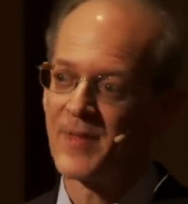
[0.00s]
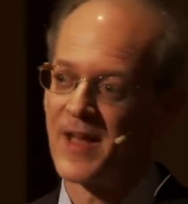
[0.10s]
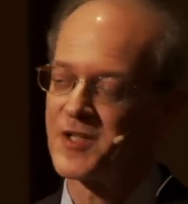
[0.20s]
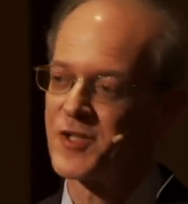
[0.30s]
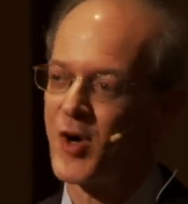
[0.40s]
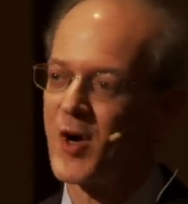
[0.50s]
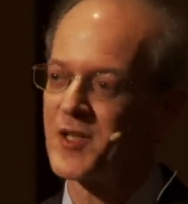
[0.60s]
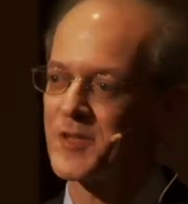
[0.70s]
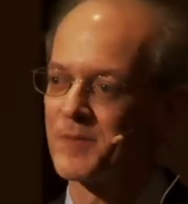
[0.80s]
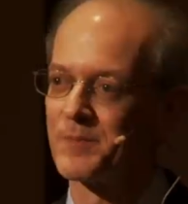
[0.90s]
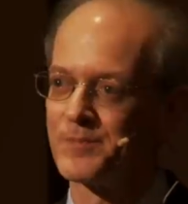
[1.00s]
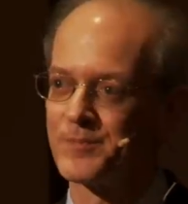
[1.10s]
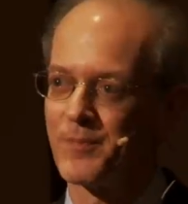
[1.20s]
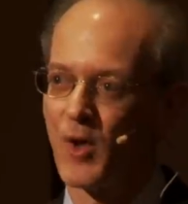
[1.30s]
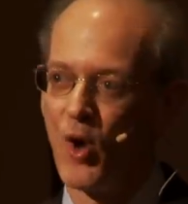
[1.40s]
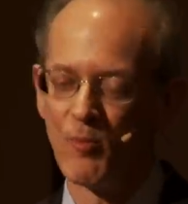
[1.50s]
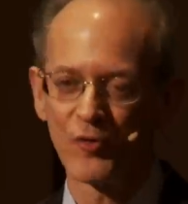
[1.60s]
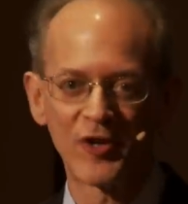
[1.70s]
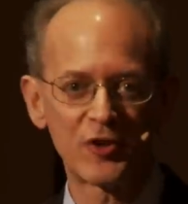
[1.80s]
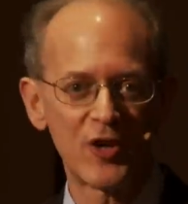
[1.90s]
And it starts
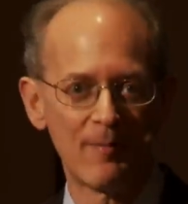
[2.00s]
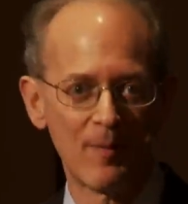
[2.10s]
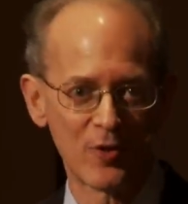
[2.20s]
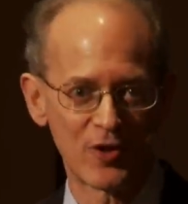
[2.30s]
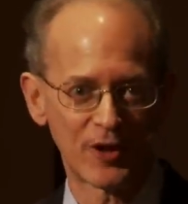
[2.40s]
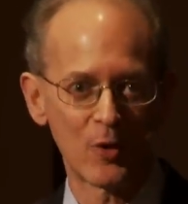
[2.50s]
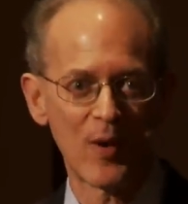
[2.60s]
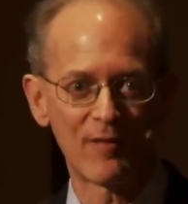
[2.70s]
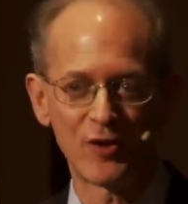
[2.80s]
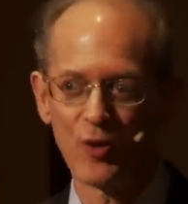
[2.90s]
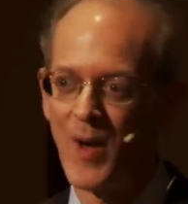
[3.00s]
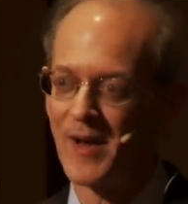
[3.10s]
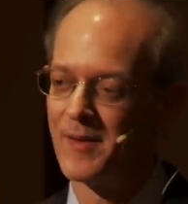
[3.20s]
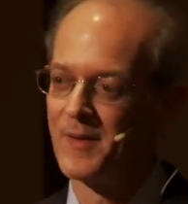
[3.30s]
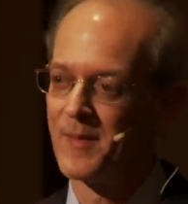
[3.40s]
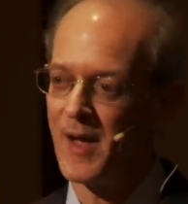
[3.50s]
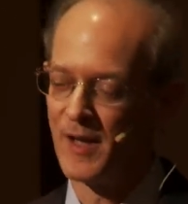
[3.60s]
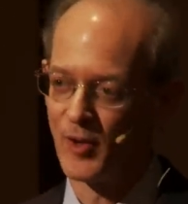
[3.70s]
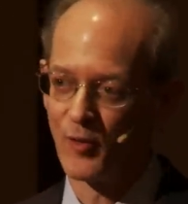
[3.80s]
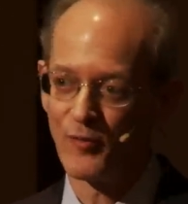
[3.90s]
almost like chamber music. You have a duet a
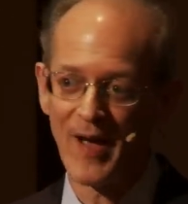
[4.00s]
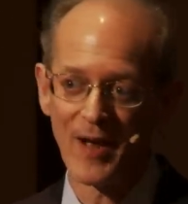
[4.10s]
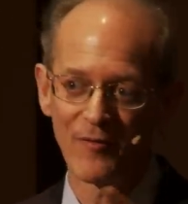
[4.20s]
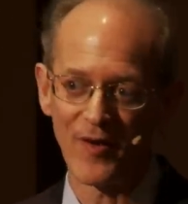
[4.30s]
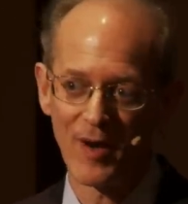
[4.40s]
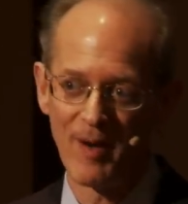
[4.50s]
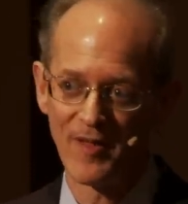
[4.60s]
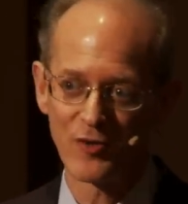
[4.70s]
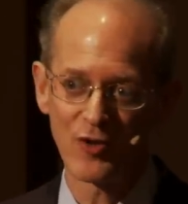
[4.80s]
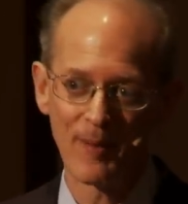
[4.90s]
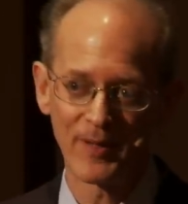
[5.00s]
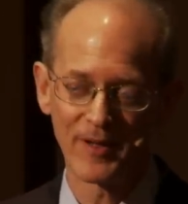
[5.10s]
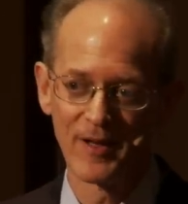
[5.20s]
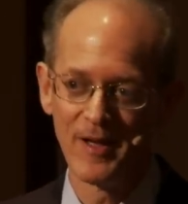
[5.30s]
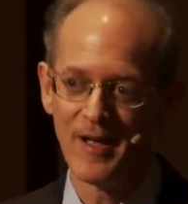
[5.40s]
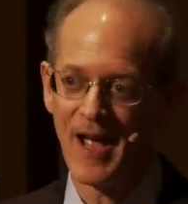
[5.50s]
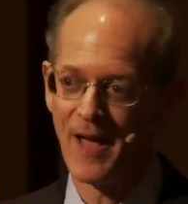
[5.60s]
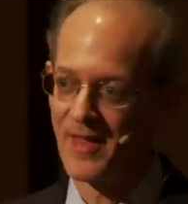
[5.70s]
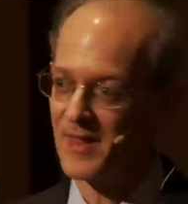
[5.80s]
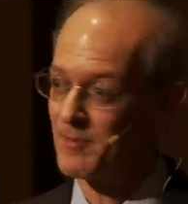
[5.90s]
little fanfare by the trumpet,
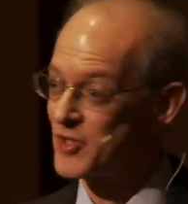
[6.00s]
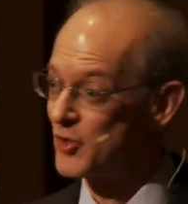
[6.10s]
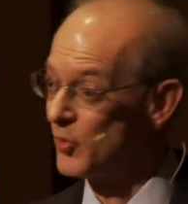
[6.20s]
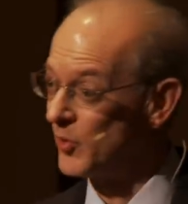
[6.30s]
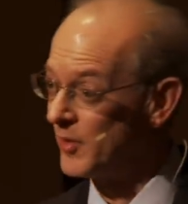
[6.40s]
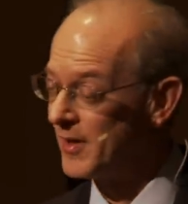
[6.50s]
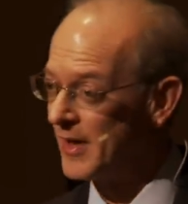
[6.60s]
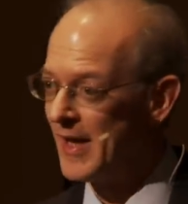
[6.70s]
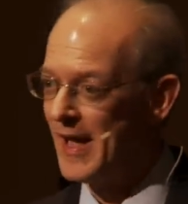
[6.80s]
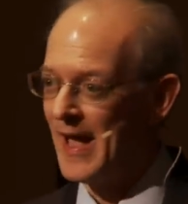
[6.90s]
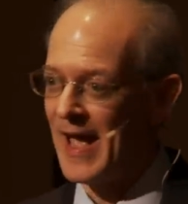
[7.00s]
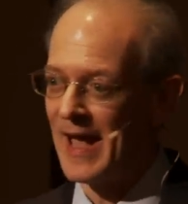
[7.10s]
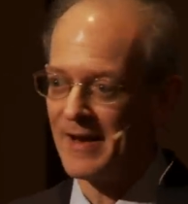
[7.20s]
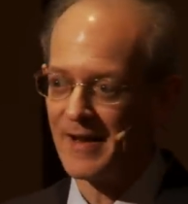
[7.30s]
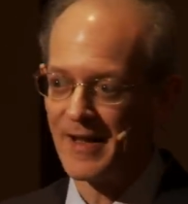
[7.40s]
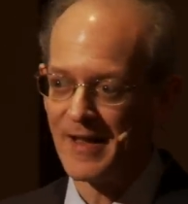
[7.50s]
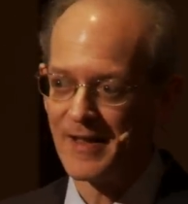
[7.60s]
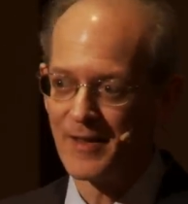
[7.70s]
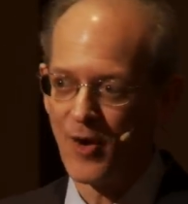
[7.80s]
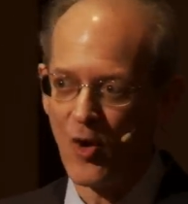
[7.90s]
and then the bassoon. And
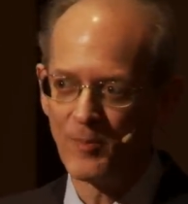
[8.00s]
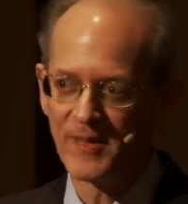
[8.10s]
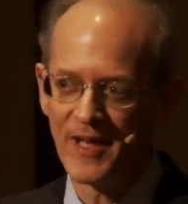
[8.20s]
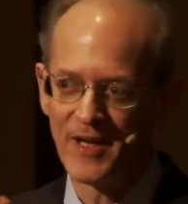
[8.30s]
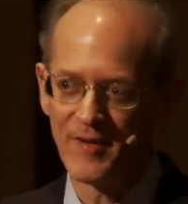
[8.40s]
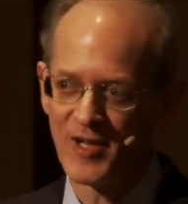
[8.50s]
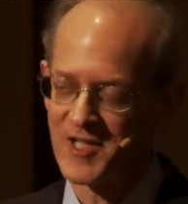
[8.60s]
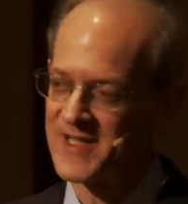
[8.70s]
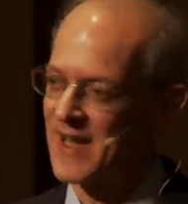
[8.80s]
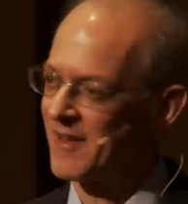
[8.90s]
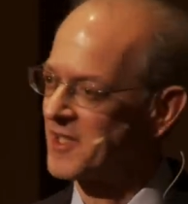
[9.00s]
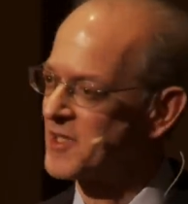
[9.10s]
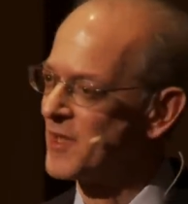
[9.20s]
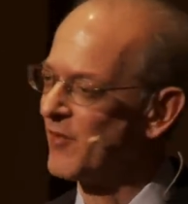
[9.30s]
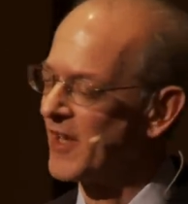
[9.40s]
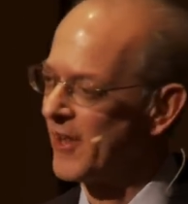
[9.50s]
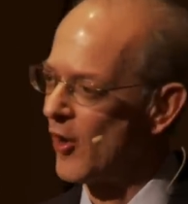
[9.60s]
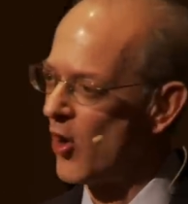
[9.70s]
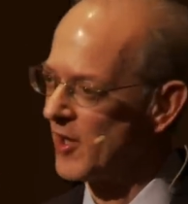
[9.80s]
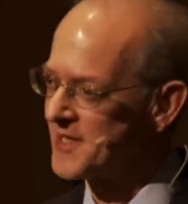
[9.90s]
the whole beginning of it doesn't sound like a symphony at
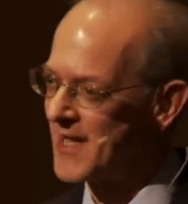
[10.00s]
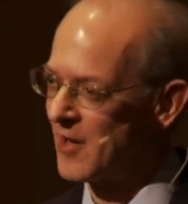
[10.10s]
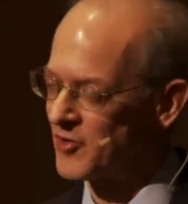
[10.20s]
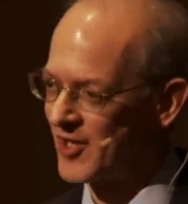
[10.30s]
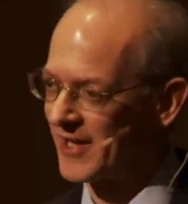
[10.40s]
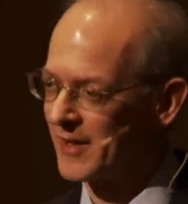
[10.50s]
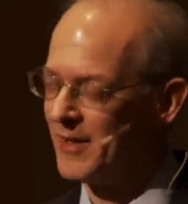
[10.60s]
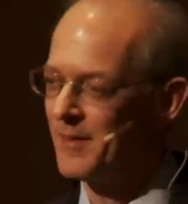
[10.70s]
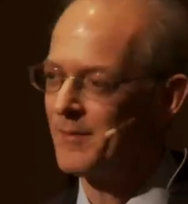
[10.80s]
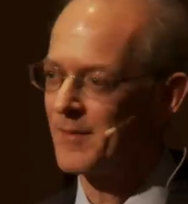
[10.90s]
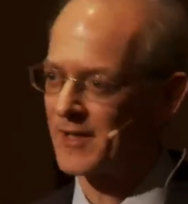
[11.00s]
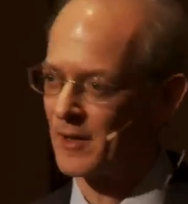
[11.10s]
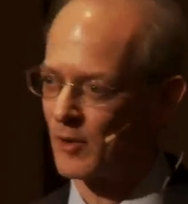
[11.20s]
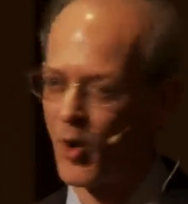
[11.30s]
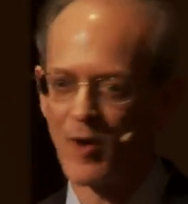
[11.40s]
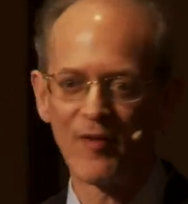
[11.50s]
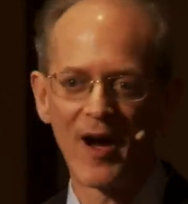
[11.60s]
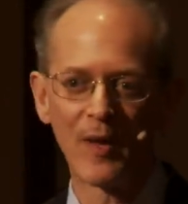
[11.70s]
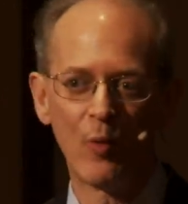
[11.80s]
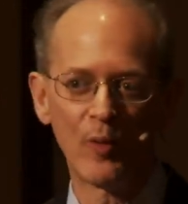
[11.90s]
all. It sounds like, like a
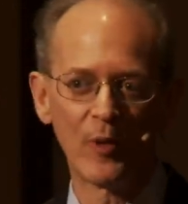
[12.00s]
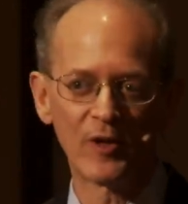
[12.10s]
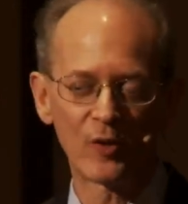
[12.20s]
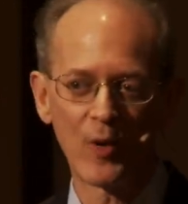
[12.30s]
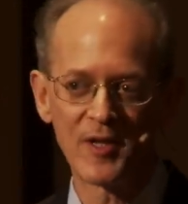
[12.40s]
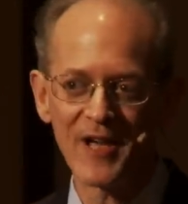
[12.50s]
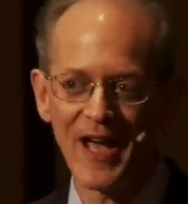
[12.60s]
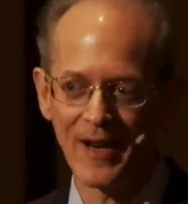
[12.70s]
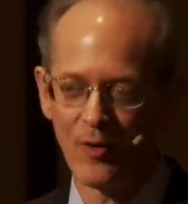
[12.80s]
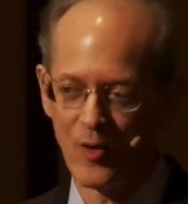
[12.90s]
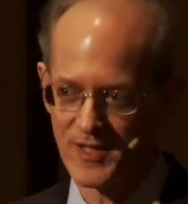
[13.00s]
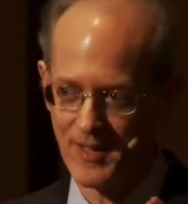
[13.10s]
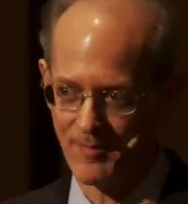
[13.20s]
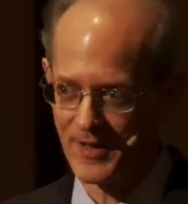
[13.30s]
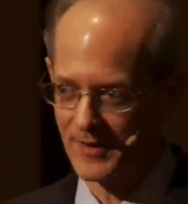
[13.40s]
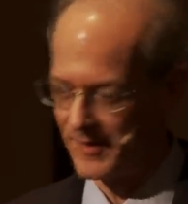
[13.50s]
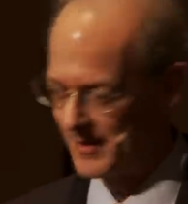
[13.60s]
glorified woodwind quintet or something.